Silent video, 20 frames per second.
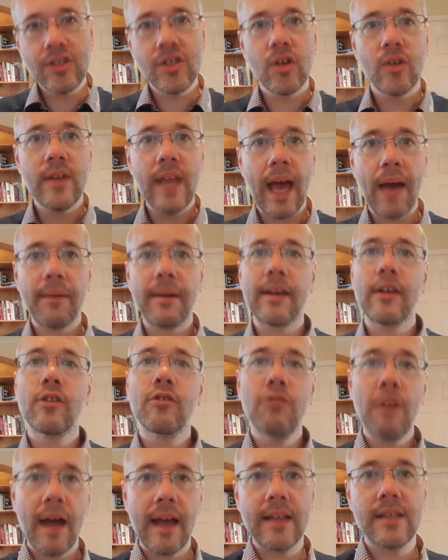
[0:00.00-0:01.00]
so now in
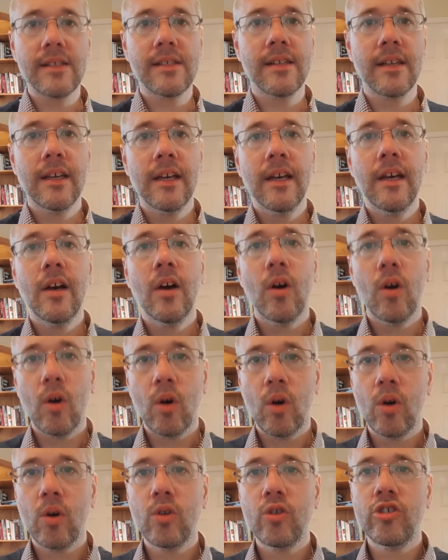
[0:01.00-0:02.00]
Christ
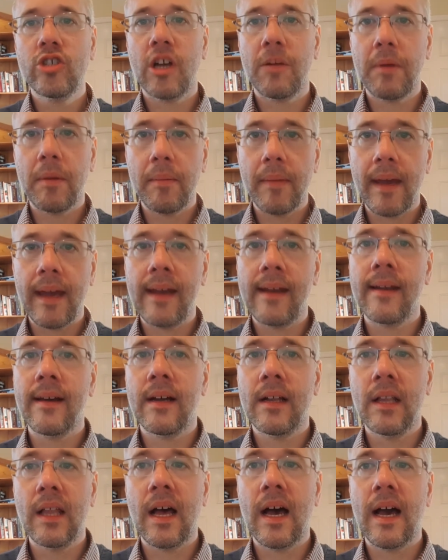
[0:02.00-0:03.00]
all shall be made
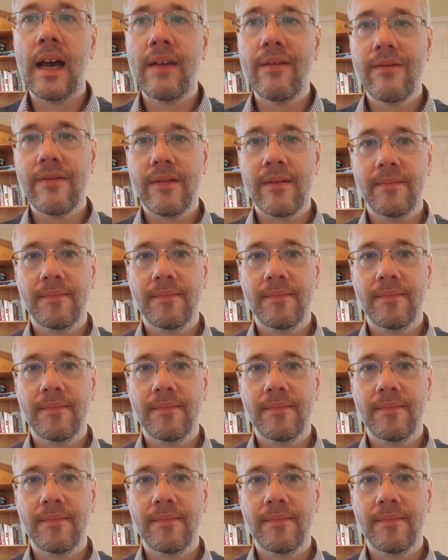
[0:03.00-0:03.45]
alive.